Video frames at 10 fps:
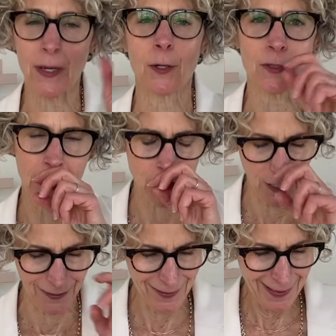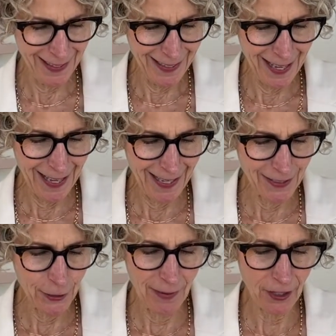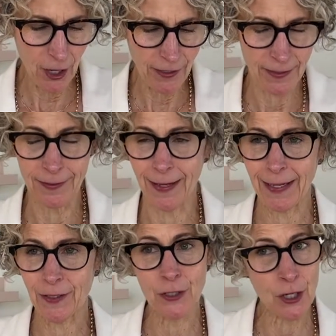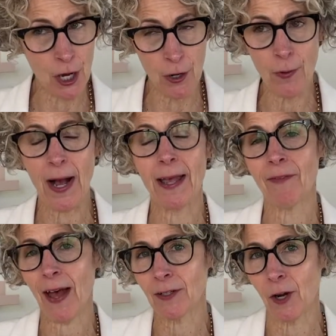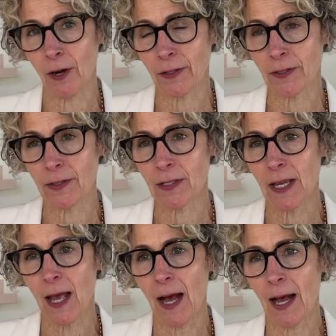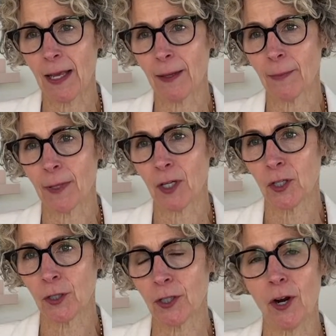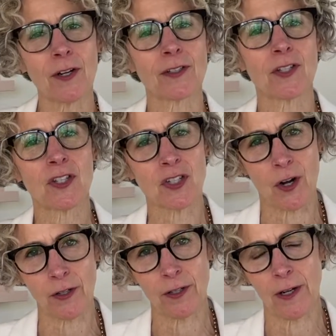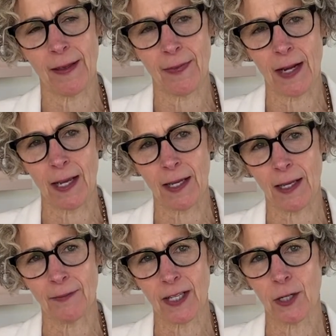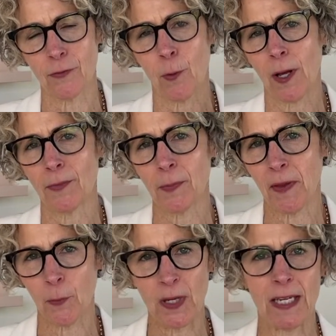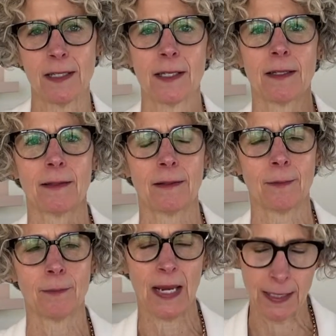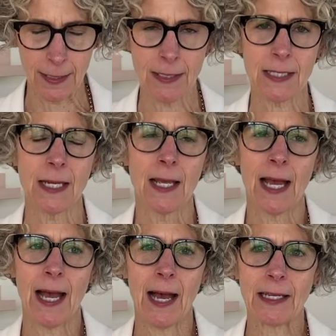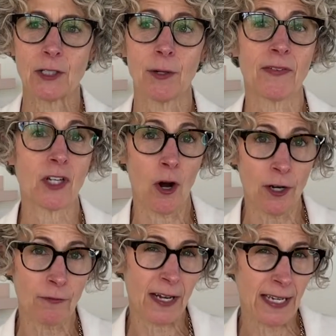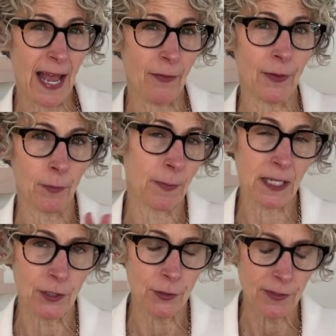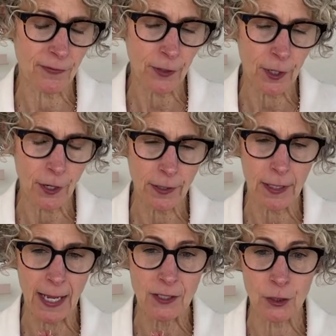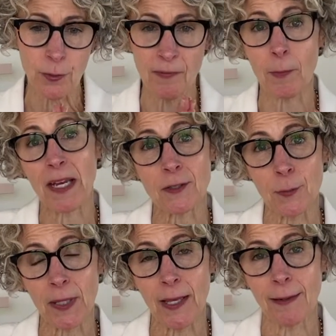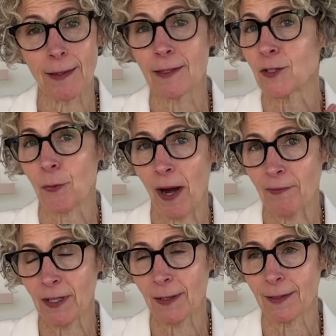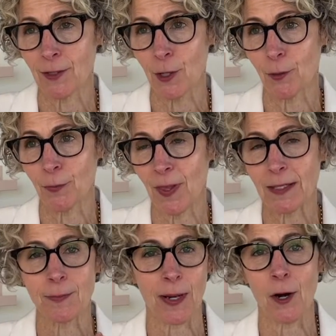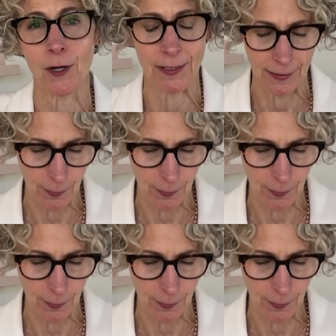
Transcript: nose itch. Do you have a garden? No, I have had gardens. I am a good garden starter, and then I kind of get overwhelmed by the weeds and the maintenance. I don't have a yard right now that would be conducive for a garden. I do have a basil plant and it is thriving. And so that's my garden at